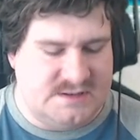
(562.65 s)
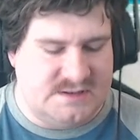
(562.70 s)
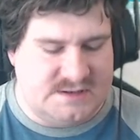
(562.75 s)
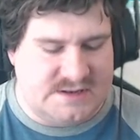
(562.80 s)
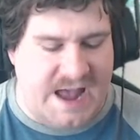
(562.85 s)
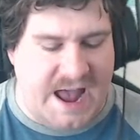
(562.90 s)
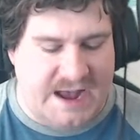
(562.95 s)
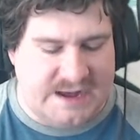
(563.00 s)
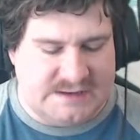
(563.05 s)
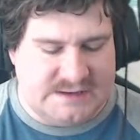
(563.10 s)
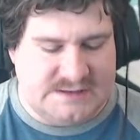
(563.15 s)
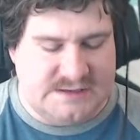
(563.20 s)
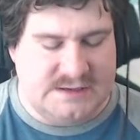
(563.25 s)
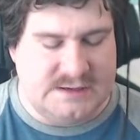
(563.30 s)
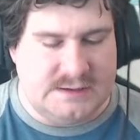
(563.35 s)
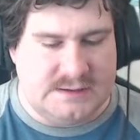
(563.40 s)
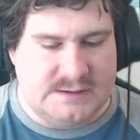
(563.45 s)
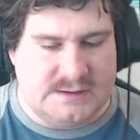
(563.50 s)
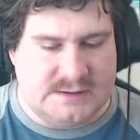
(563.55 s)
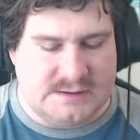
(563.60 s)

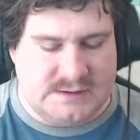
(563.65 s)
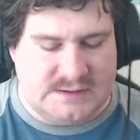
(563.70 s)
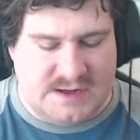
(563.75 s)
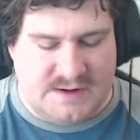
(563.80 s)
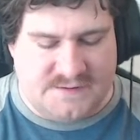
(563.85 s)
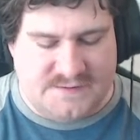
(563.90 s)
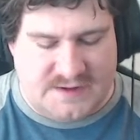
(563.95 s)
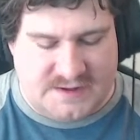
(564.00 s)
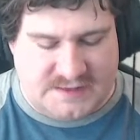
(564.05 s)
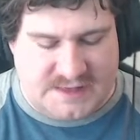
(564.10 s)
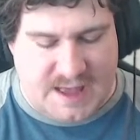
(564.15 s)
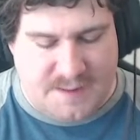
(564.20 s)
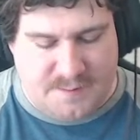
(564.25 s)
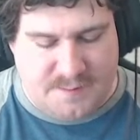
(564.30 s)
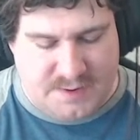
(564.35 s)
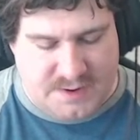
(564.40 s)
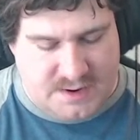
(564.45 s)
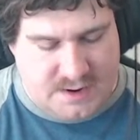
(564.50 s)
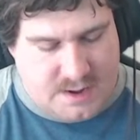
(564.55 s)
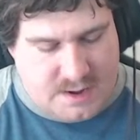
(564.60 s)
taxes and stuff like that, but,